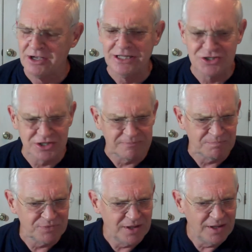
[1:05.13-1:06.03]
Listen,
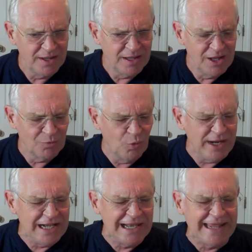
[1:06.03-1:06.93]

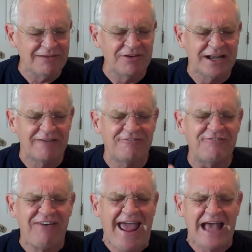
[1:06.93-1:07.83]
we live in a
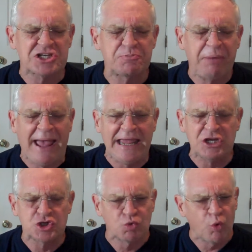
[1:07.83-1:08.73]

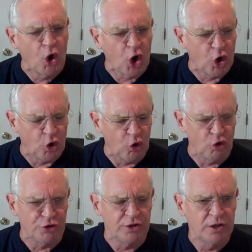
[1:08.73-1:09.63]
fast-paced
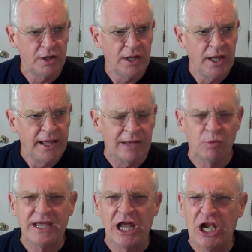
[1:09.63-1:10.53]
world, and
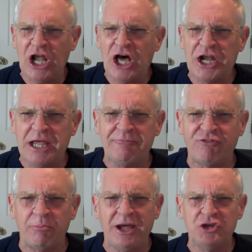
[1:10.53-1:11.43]
we got a lot of
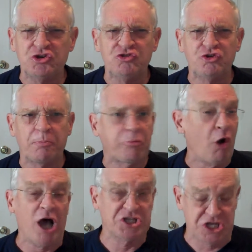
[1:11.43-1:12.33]
information to
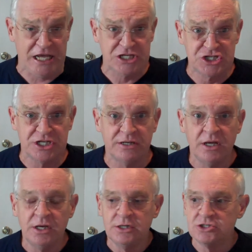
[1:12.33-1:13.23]
process, and
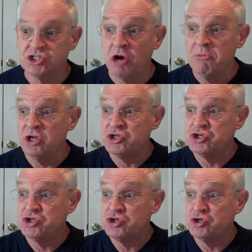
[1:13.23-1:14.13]
so
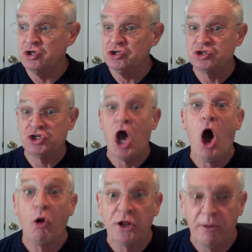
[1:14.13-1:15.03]
much is
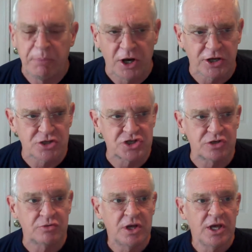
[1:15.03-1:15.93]
calling upon us, and